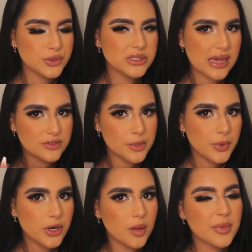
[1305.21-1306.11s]
because after I
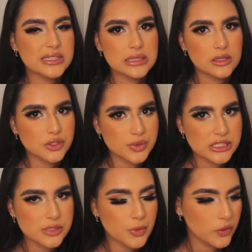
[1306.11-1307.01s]
put it on, my skin looks
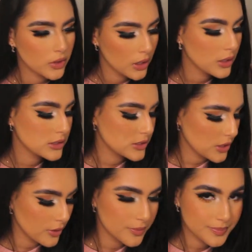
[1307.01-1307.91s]
really smooth.
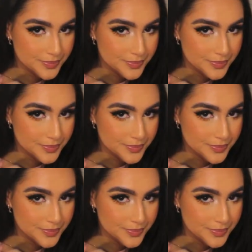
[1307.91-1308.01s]
So